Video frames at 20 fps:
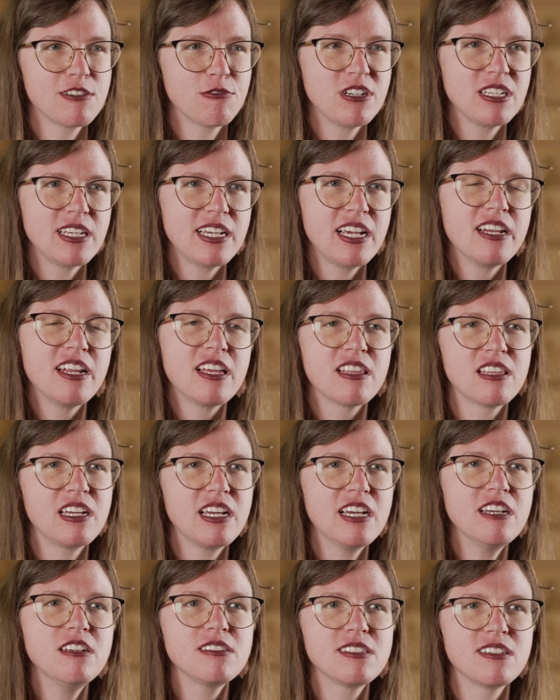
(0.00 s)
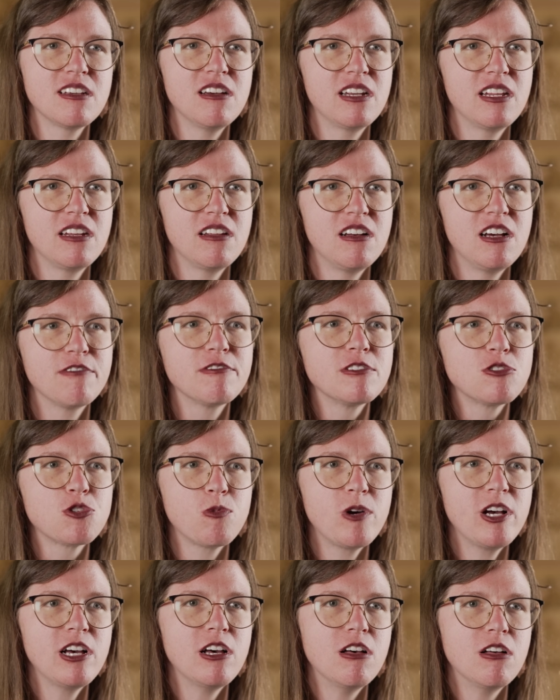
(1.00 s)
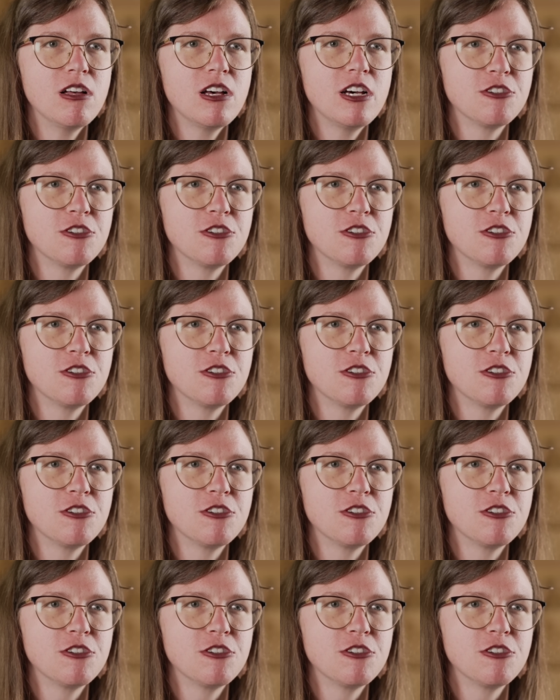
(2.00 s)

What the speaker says: and really anything else on and off as well